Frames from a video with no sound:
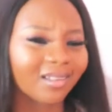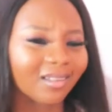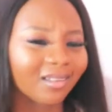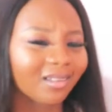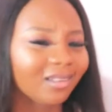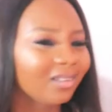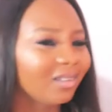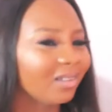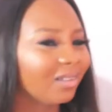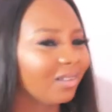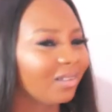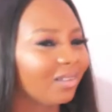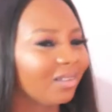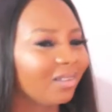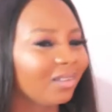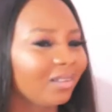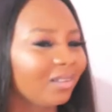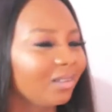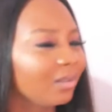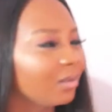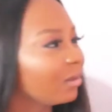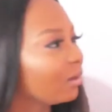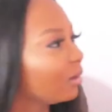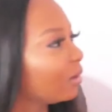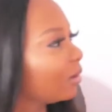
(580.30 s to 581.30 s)

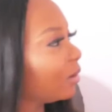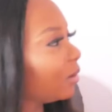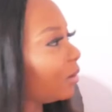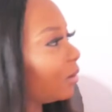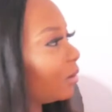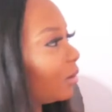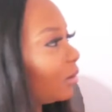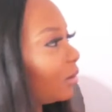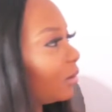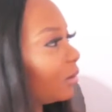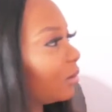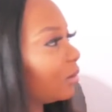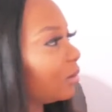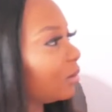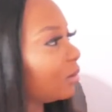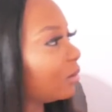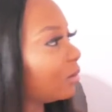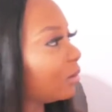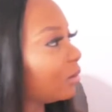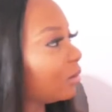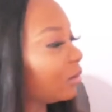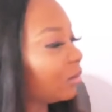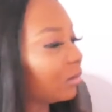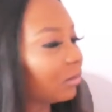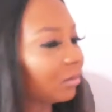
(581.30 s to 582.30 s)

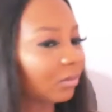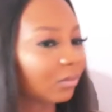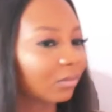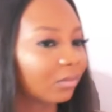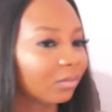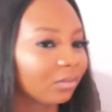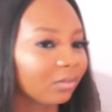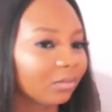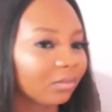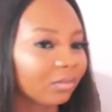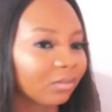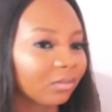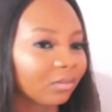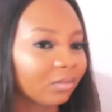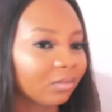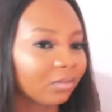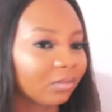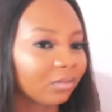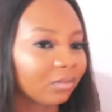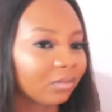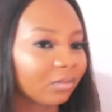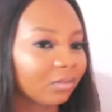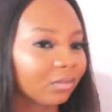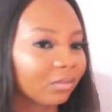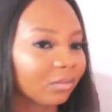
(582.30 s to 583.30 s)

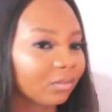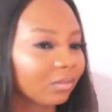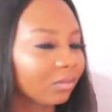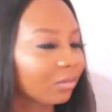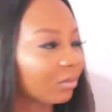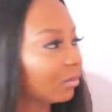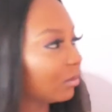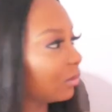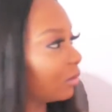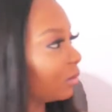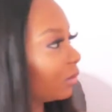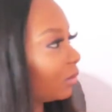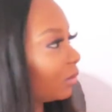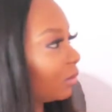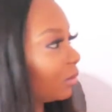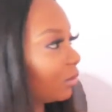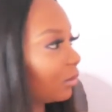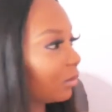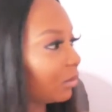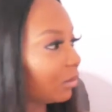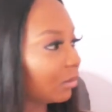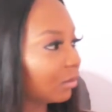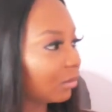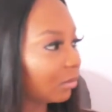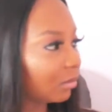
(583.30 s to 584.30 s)

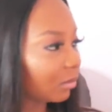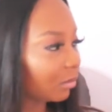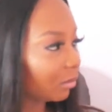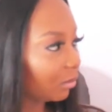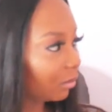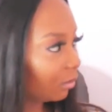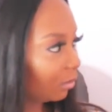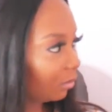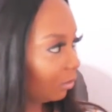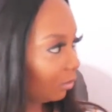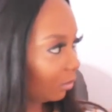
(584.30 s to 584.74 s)
(not speaking)